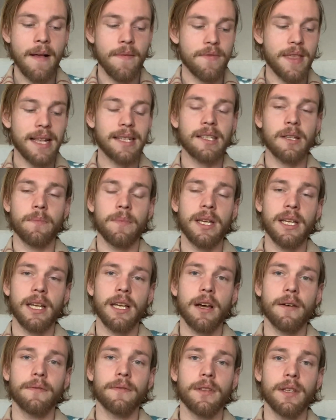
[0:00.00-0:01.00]
That's the
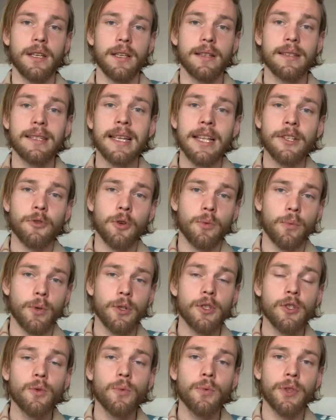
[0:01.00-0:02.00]
meaning of the Sanskrit
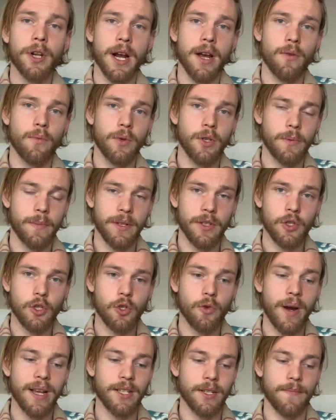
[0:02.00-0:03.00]
word sutra, which means
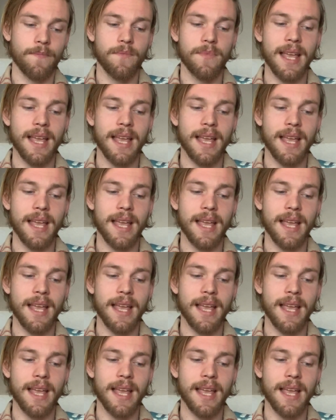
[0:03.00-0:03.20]
thread.